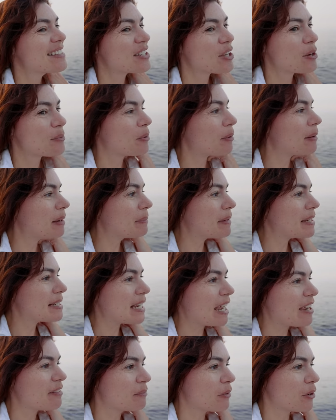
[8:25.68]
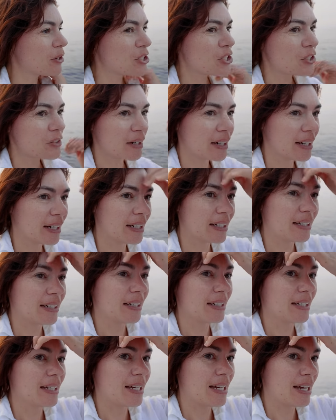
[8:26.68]
So it'll probably be a day of motoring.
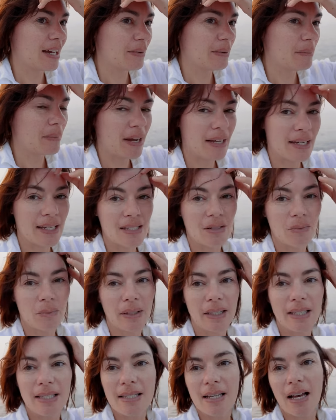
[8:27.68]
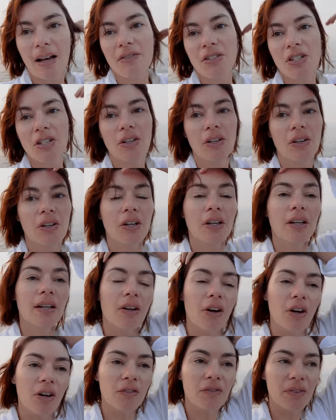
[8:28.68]
We might get some wind this afternoon,
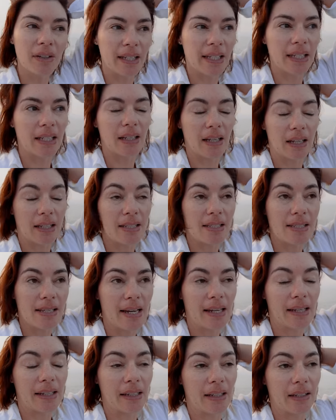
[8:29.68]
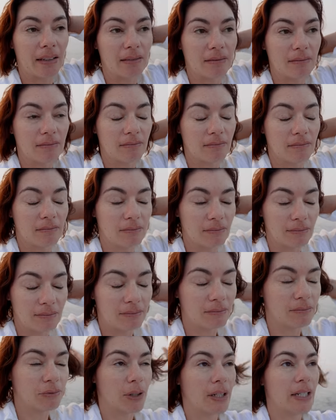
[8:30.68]
hopefully like a sailing
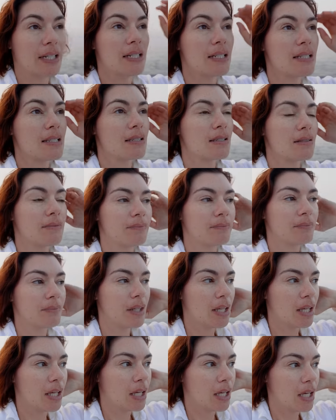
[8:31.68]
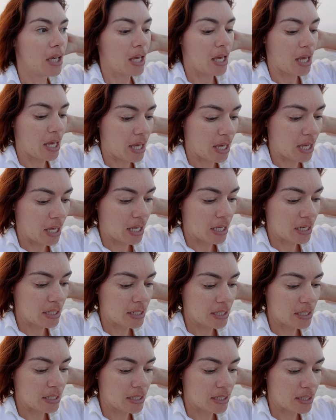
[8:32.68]
breeze.
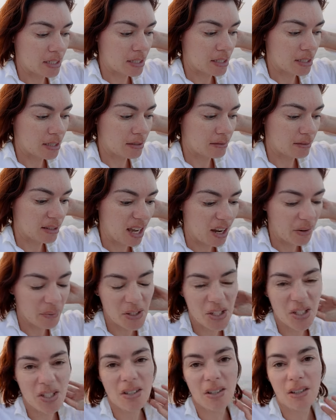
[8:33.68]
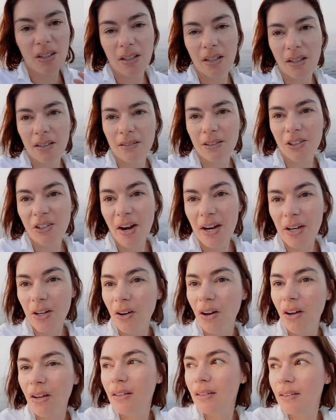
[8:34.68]
And yeah, we're just going to crack
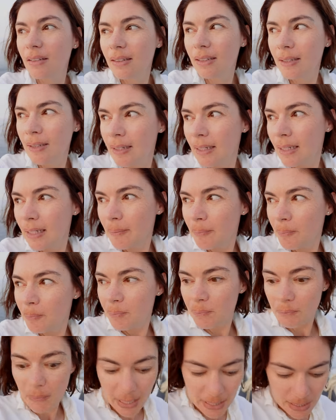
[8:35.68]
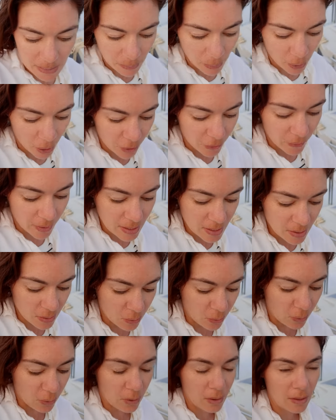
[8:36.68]
on, make some progress
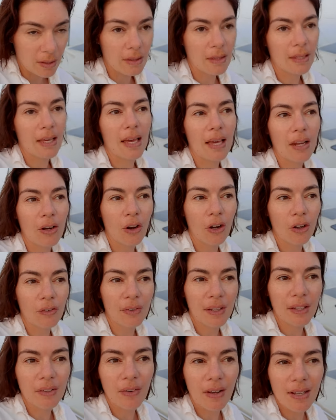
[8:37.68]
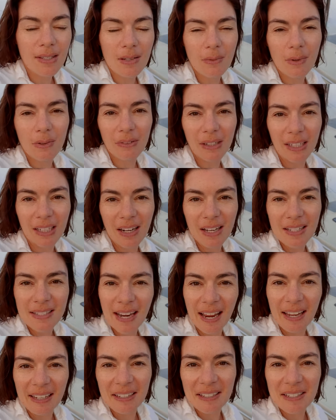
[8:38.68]
north, and hopefully find somewhere really nice
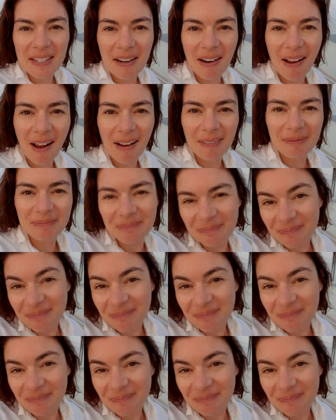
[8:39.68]
to anchor tonight.